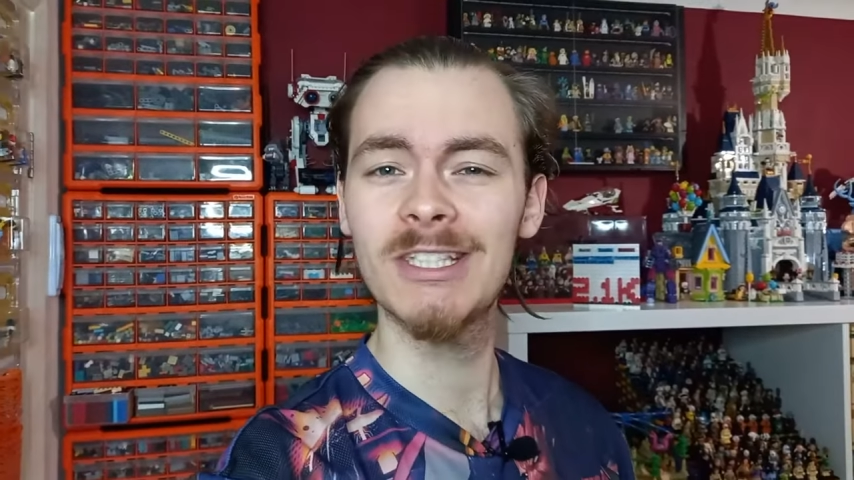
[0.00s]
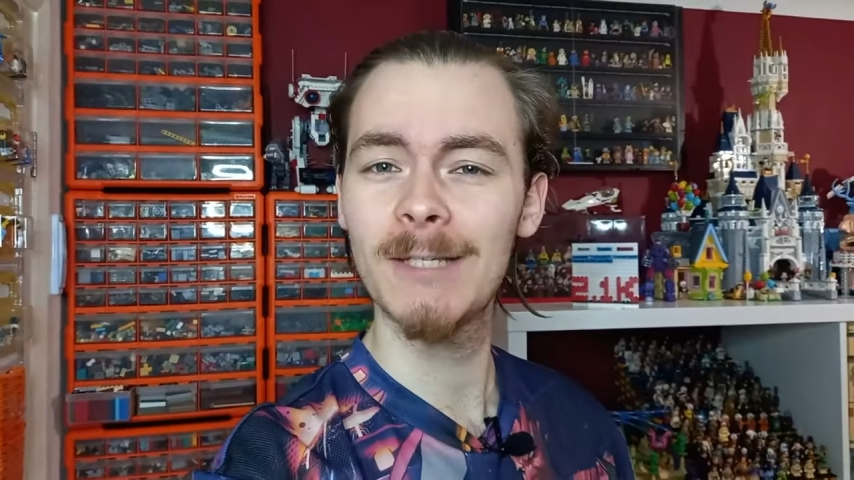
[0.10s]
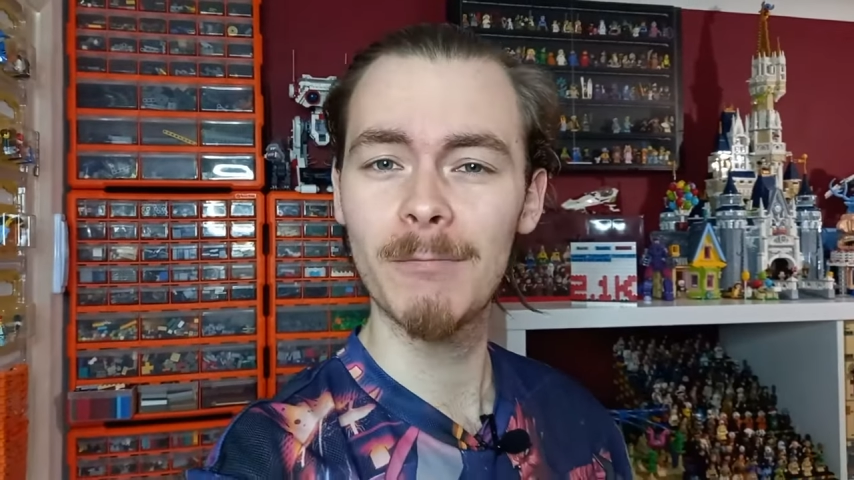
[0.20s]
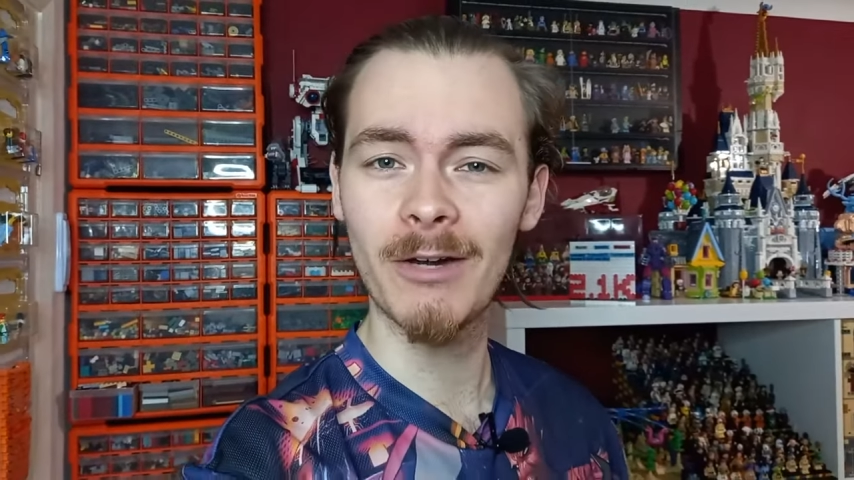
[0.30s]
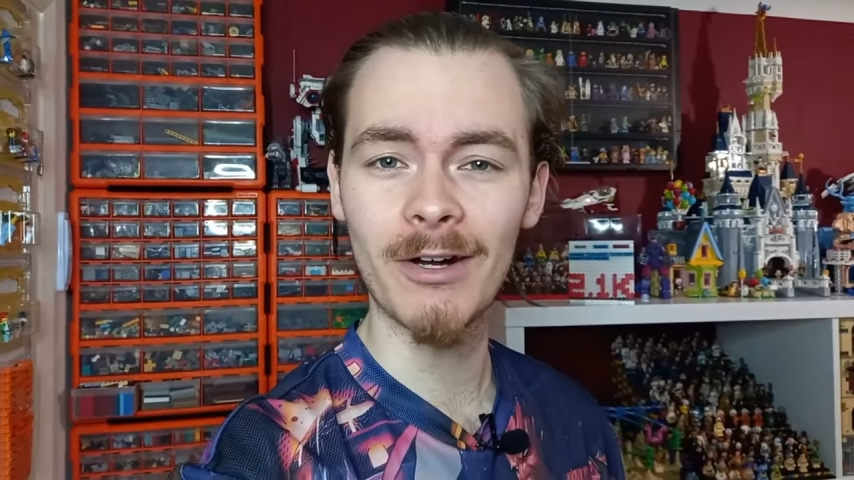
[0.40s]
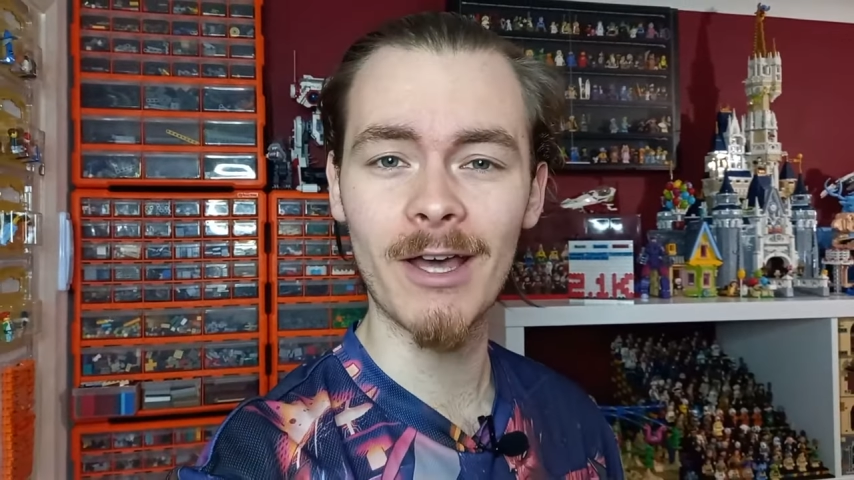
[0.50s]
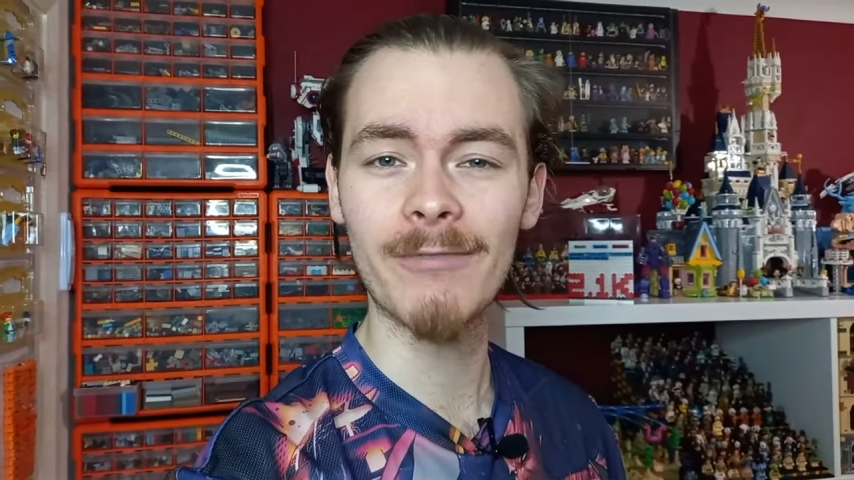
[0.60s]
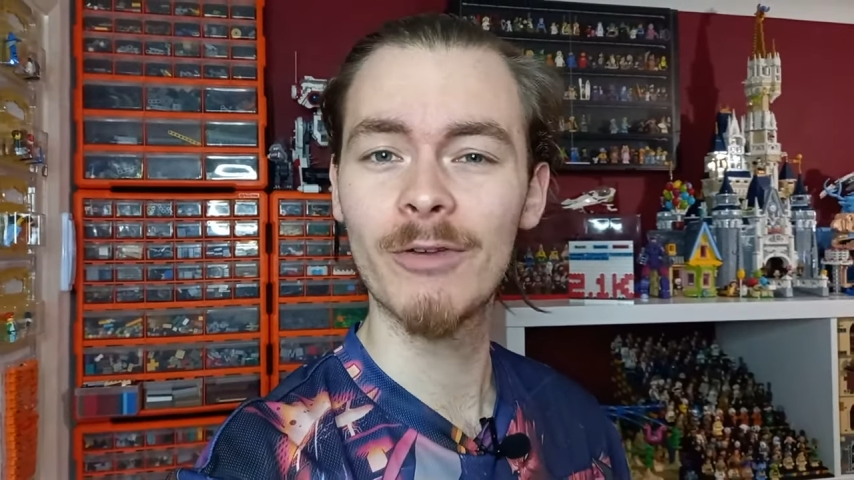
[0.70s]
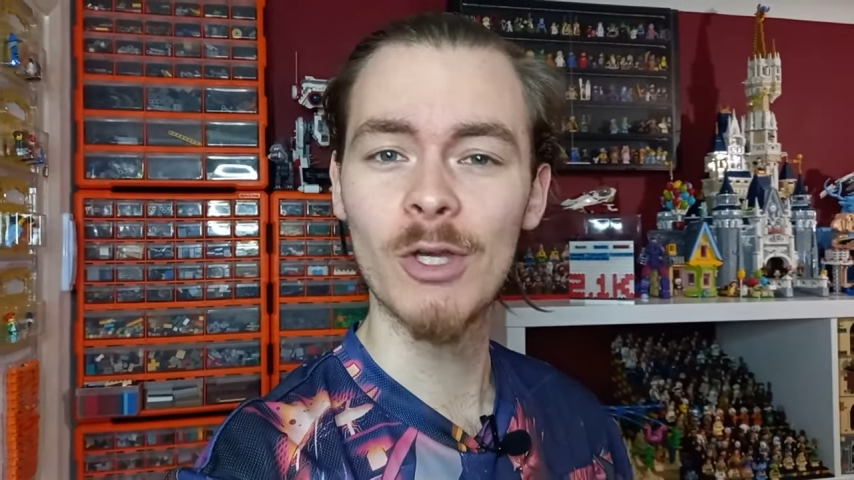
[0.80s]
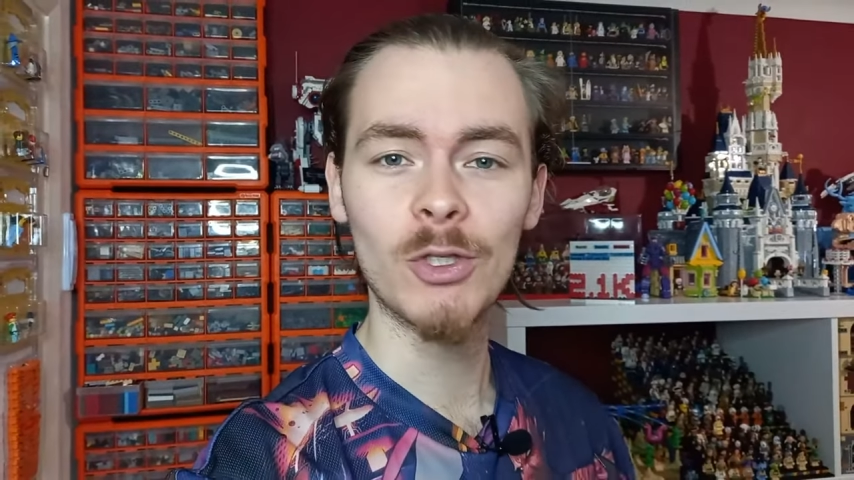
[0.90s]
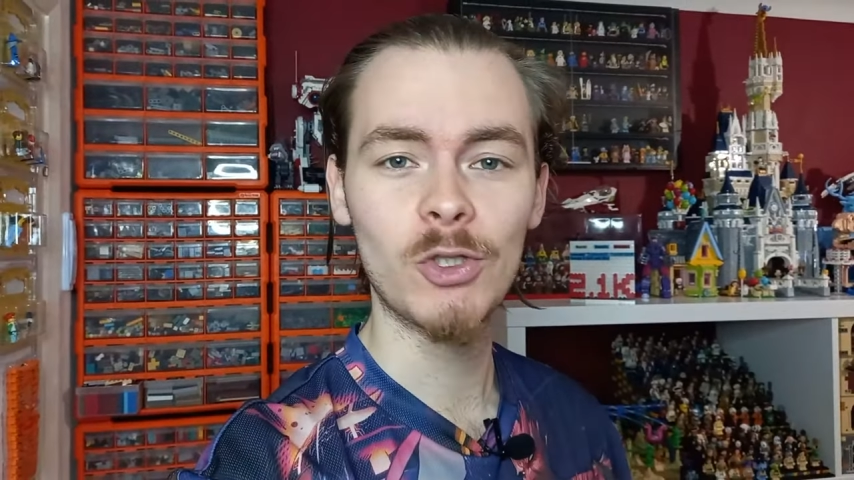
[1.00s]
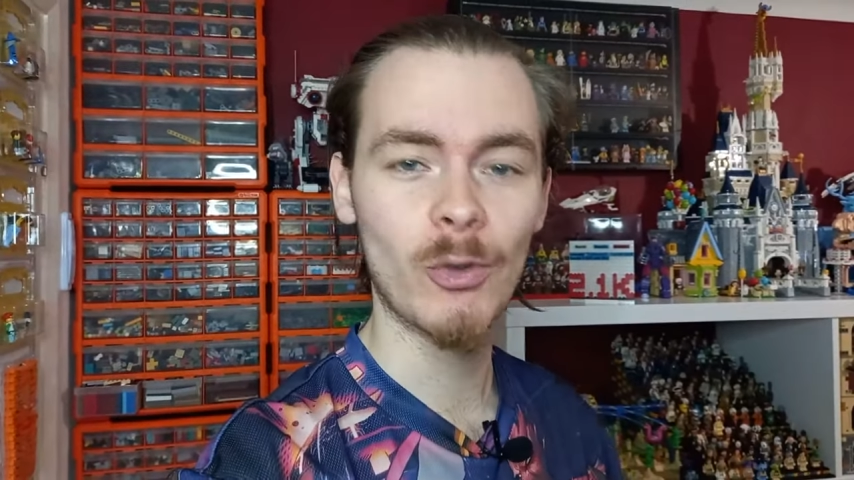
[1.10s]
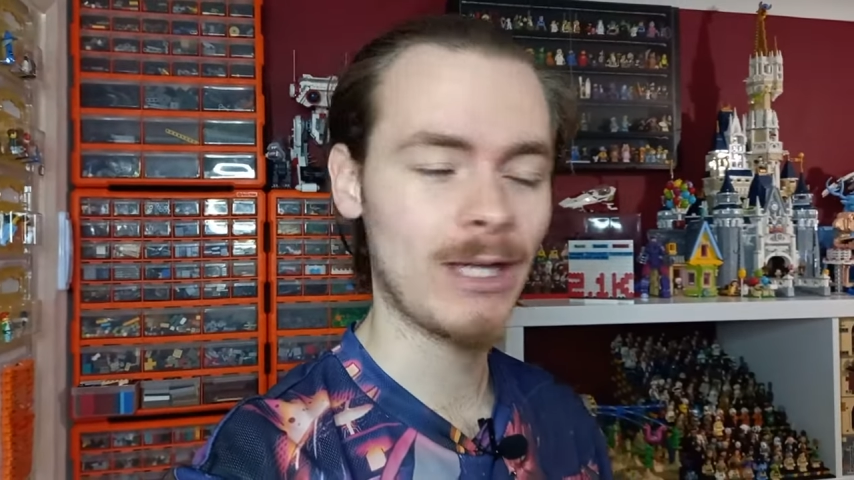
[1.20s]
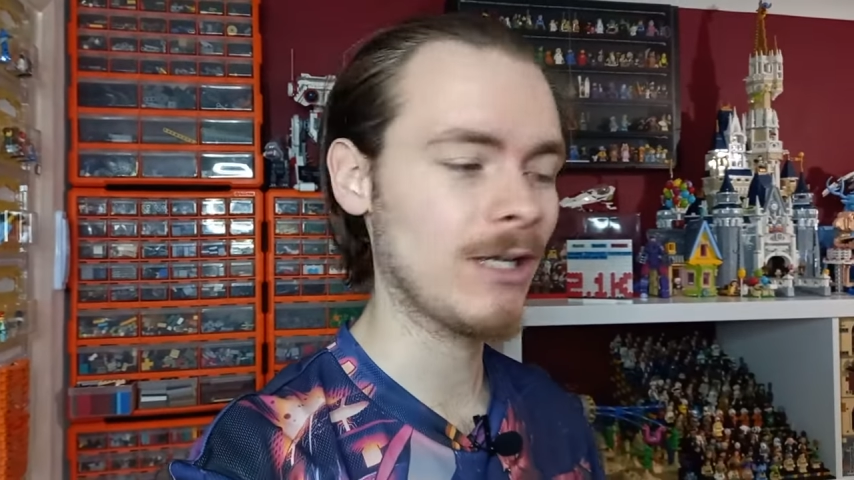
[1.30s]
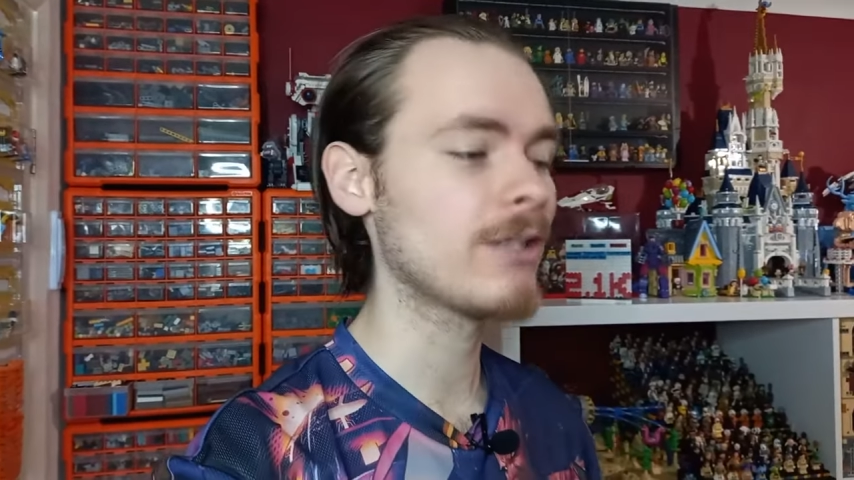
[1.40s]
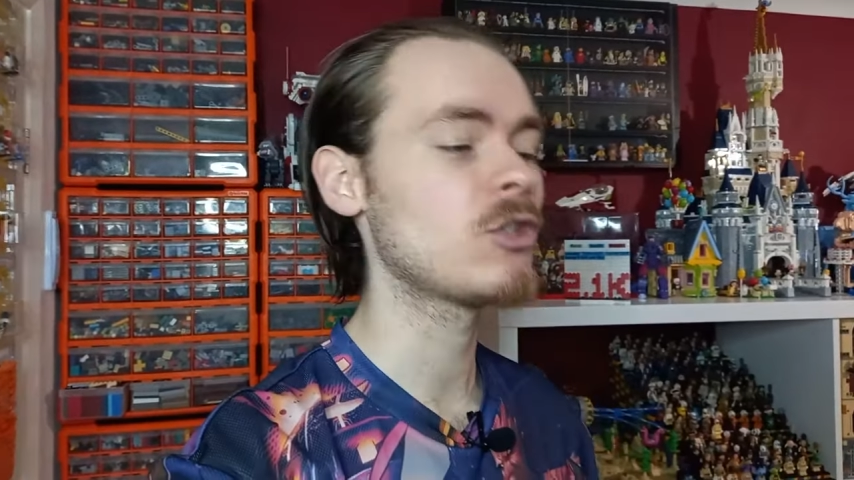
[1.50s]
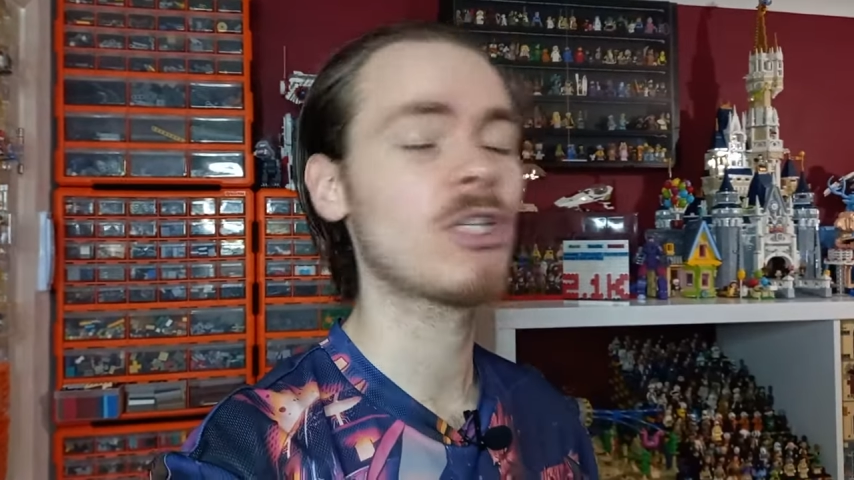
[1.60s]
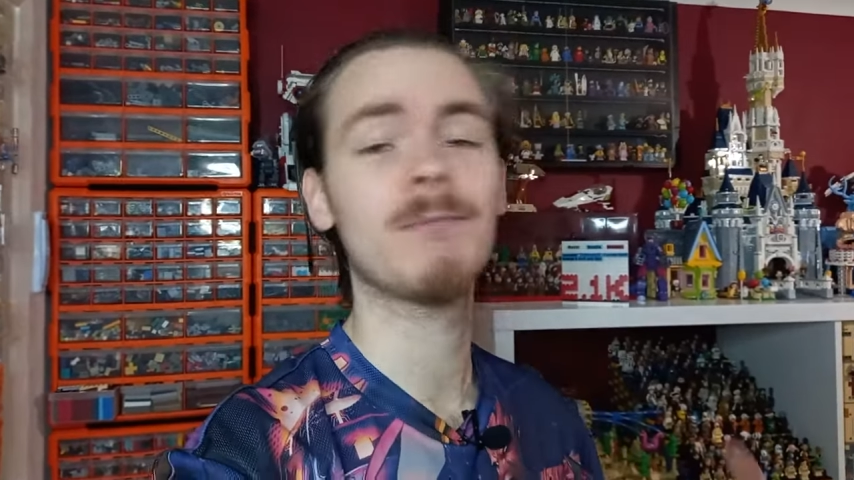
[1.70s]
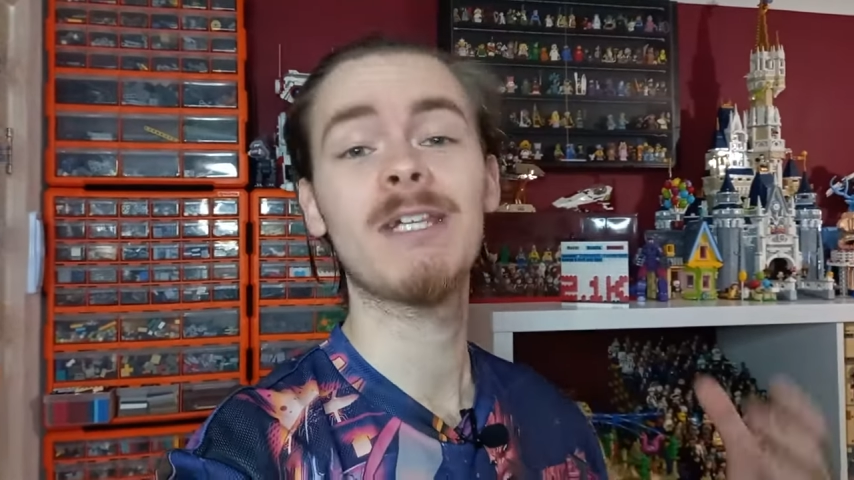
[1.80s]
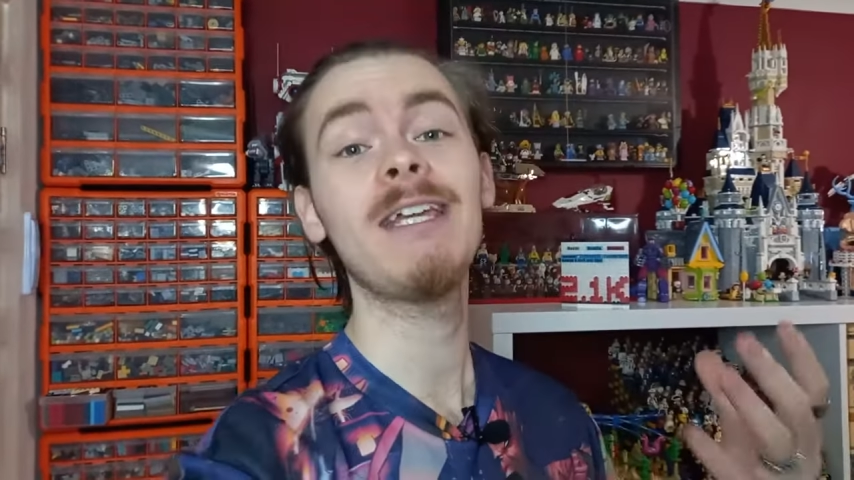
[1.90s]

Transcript: similar enough to another ship.